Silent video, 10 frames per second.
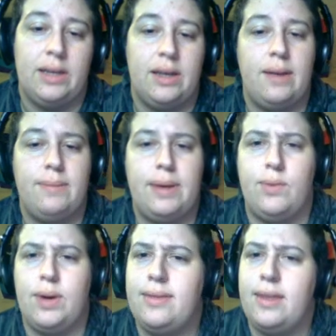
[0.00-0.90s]
I mean,
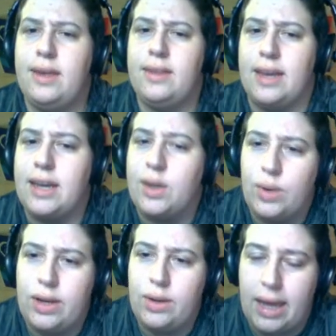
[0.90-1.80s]
what did they think
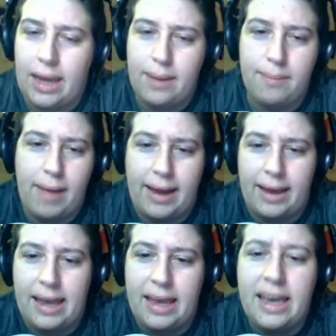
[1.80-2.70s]
when you came back
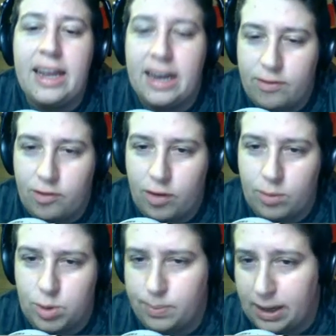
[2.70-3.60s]
in
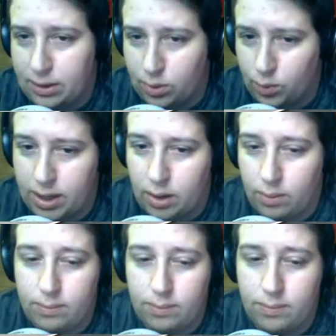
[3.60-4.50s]
from jumping out the window?
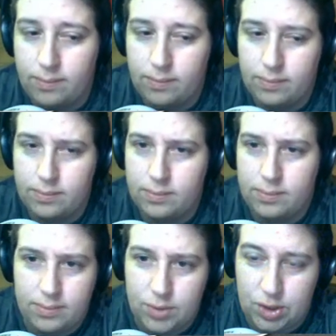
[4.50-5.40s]

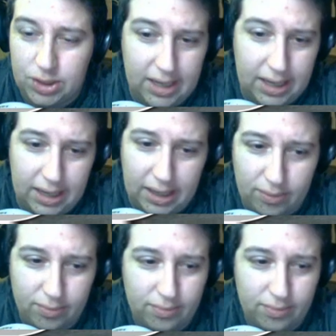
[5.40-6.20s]
Just saying.